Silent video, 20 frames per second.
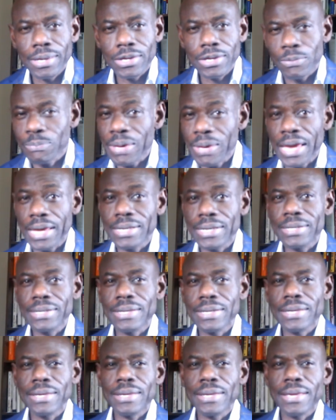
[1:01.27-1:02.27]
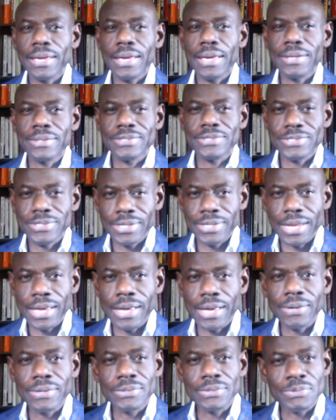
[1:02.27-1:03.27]
your pen, and sit
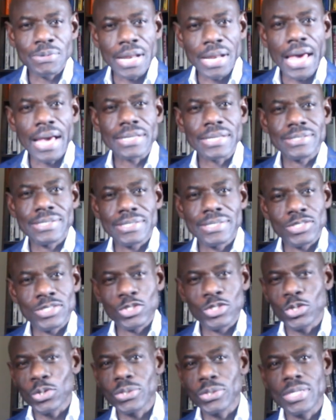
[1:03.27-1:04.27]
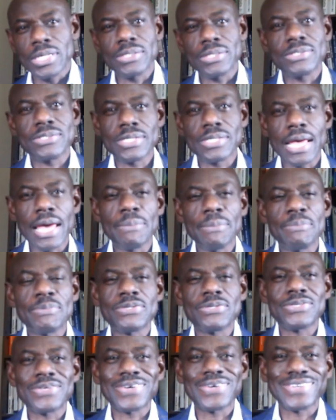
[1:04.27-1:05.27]
down and relax and enjoy this
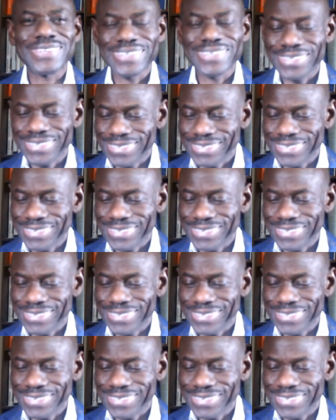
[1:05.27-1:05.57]
episode.